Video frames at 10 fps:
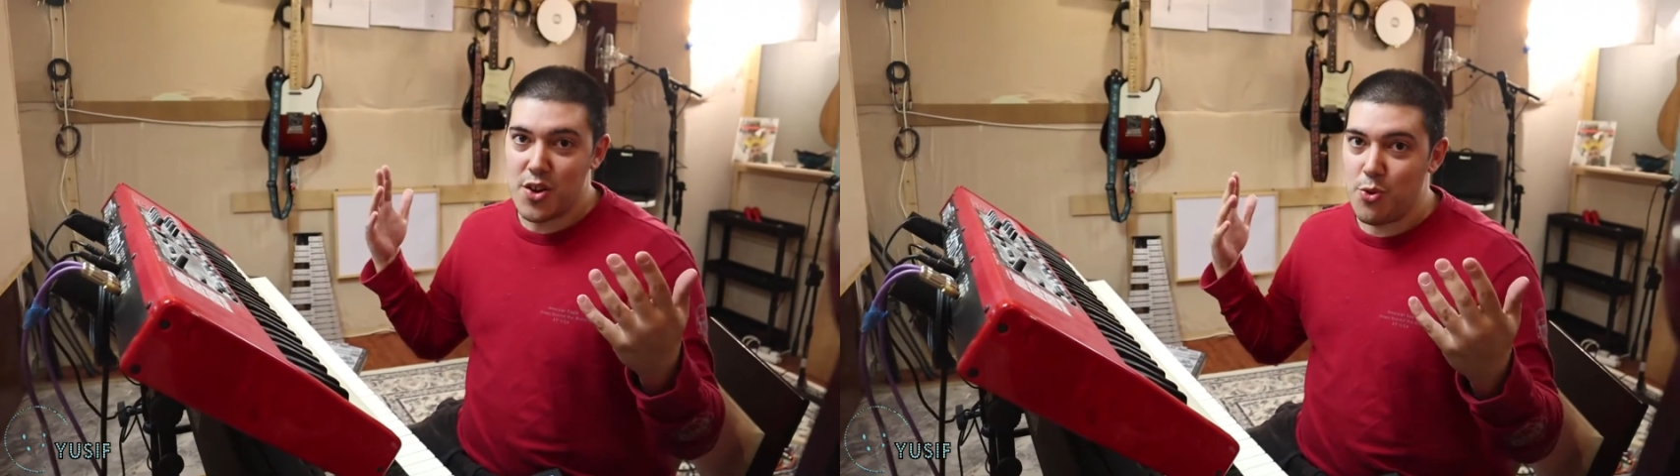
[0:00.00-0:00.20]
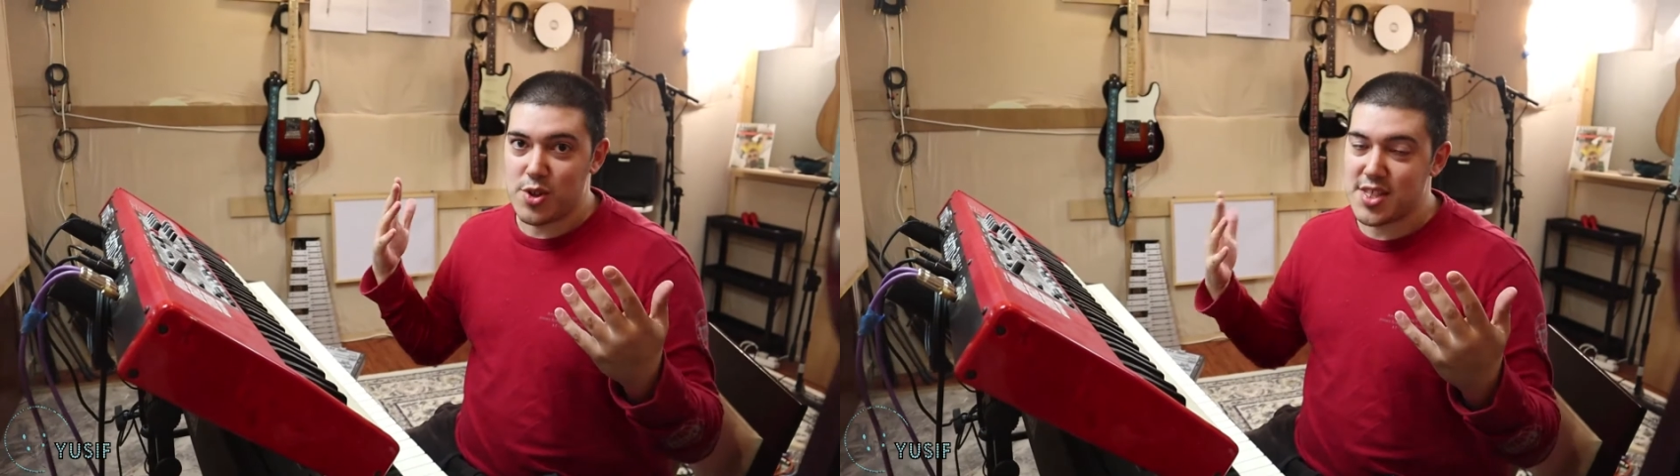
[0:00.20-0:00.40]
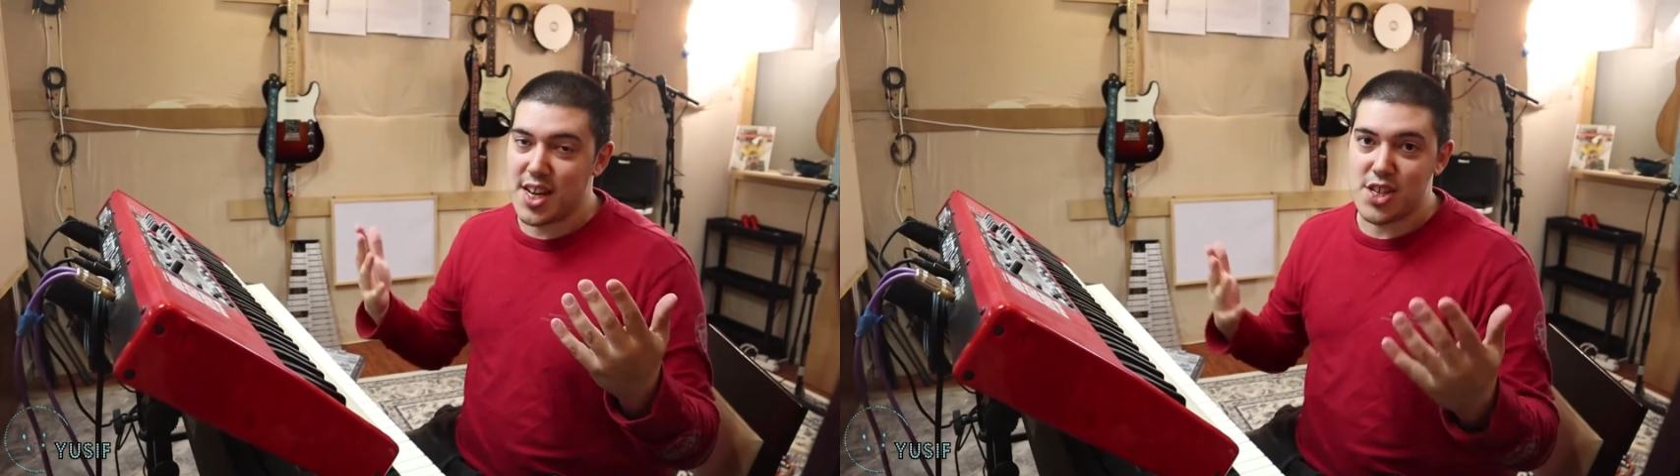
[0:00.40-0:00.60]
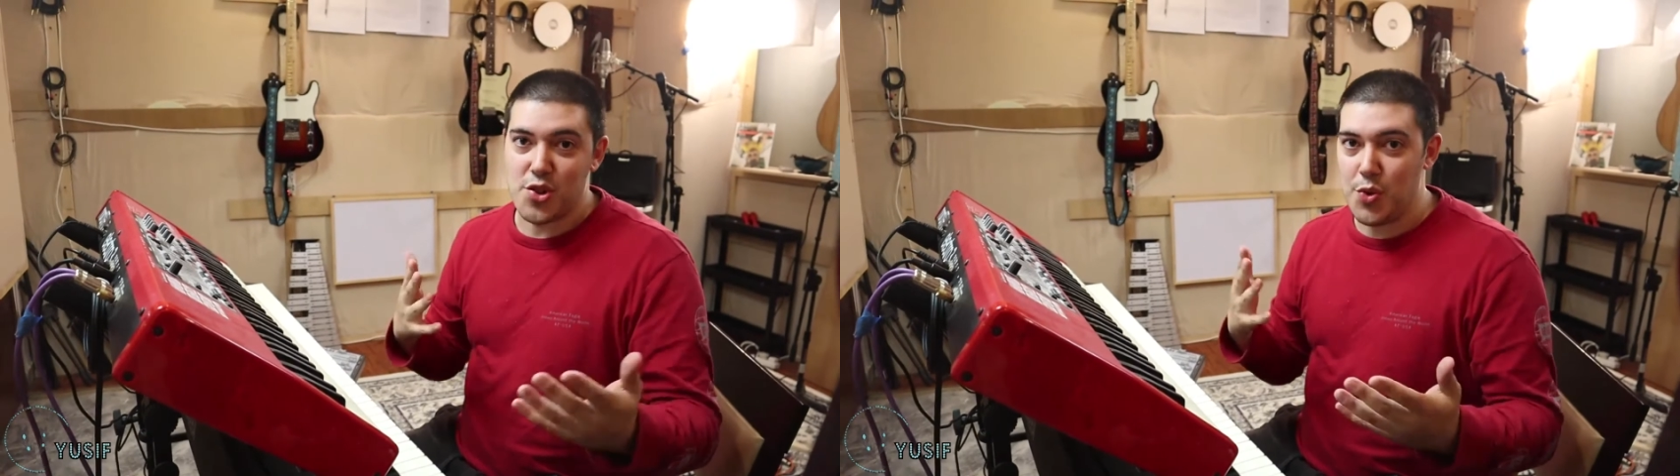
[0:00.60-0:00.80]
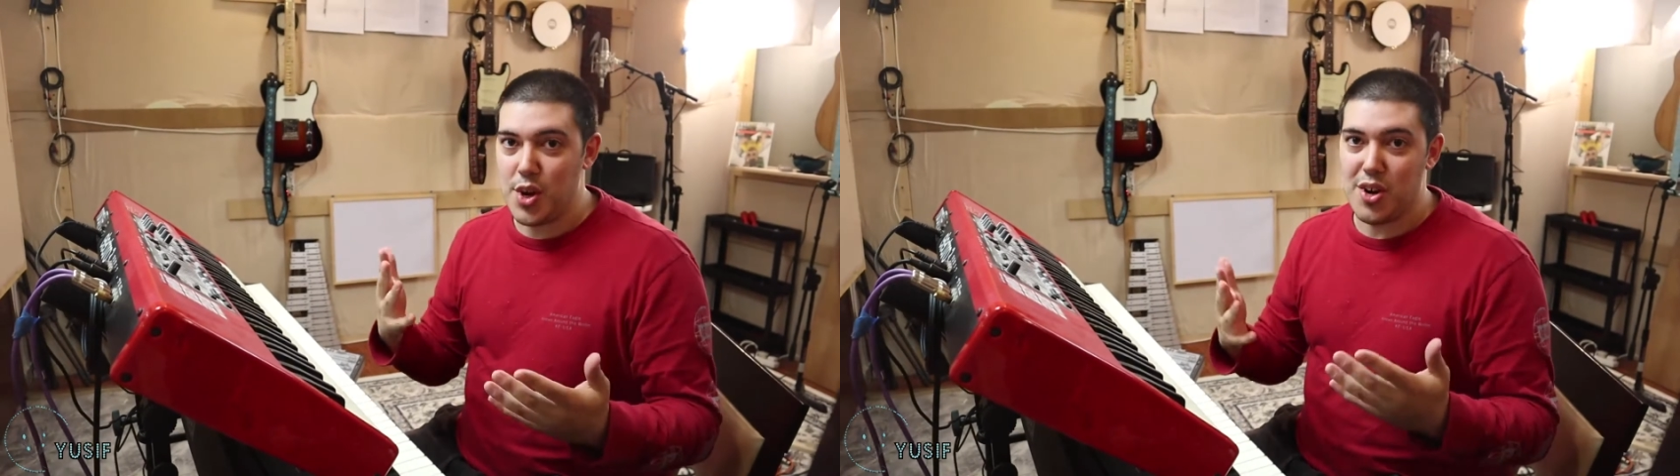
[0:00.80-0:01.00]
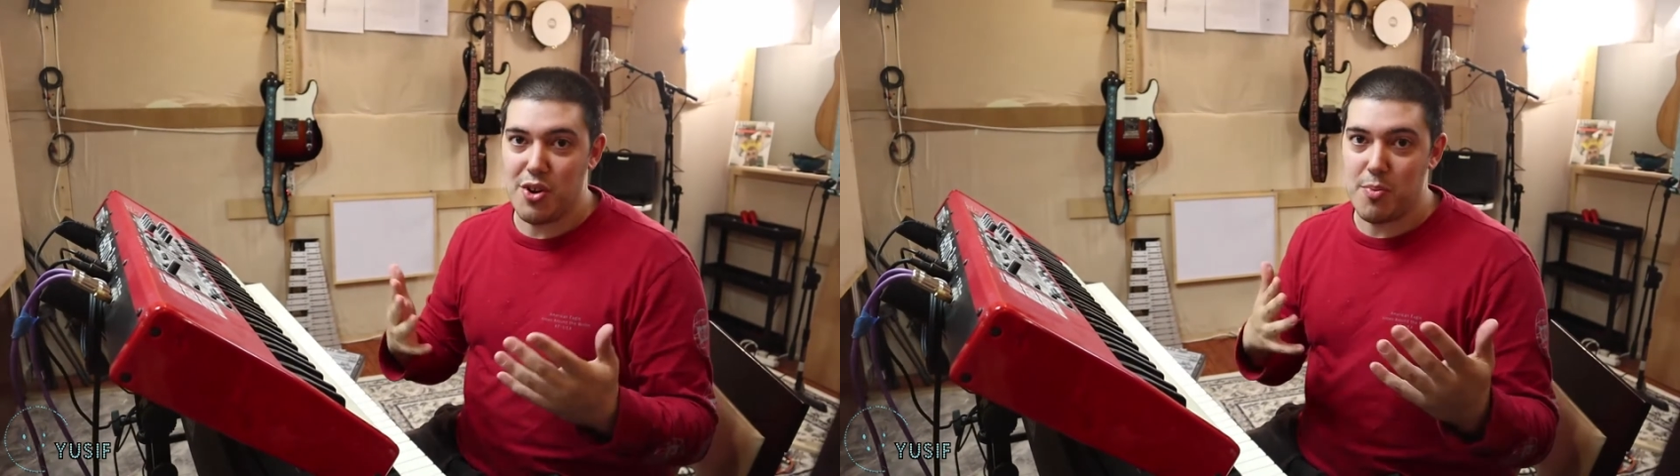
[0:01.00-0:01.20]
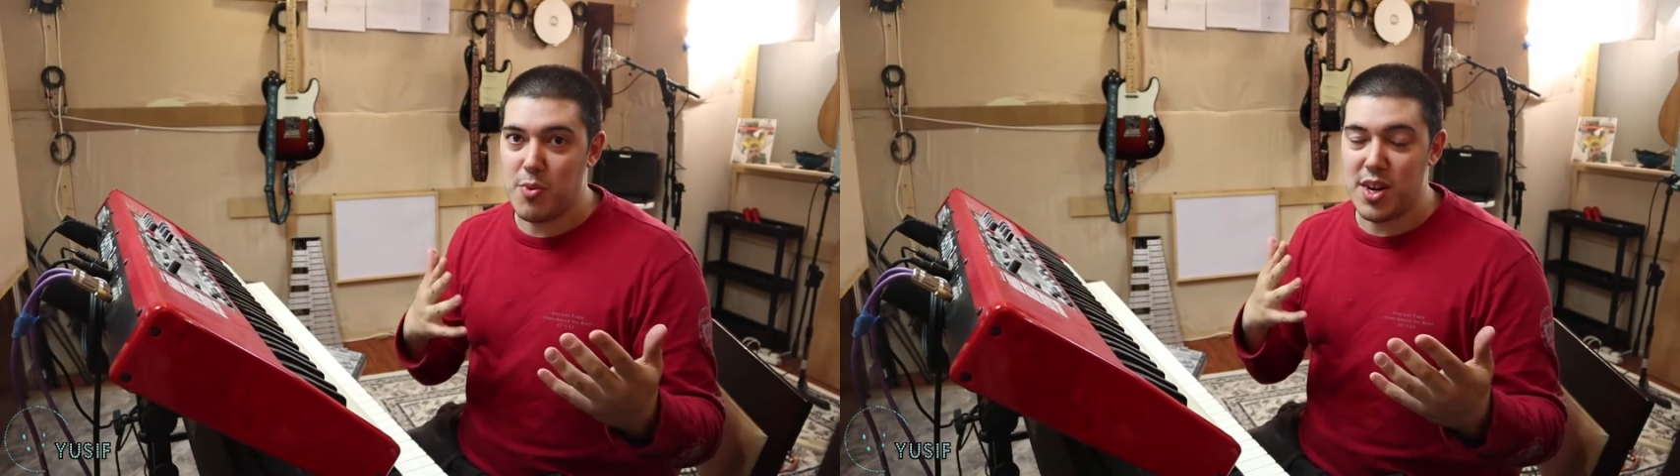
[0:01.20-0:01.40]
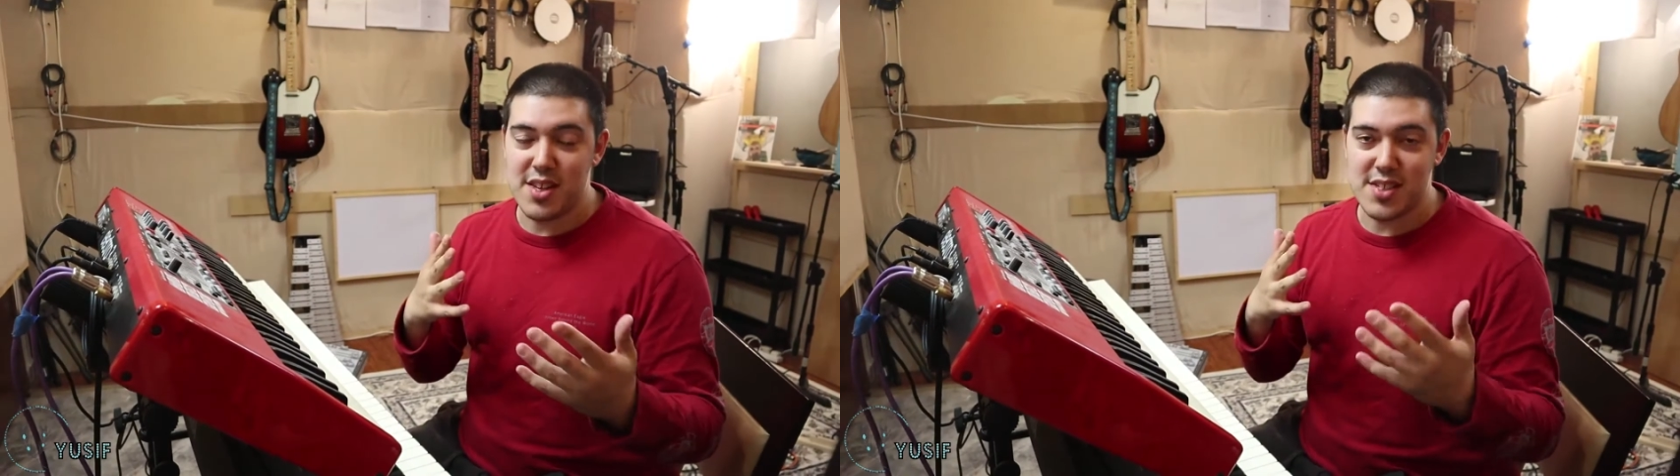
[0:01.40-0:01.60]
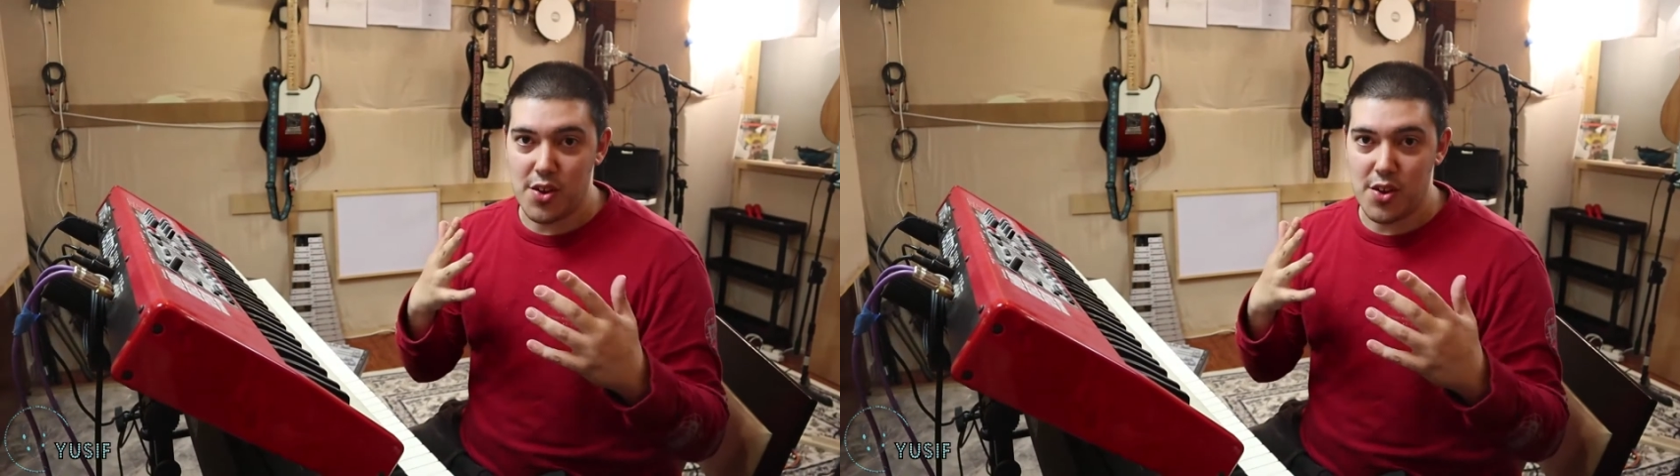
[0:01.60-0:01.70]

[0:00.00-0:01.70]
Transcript: Nord Stage 3 or one of these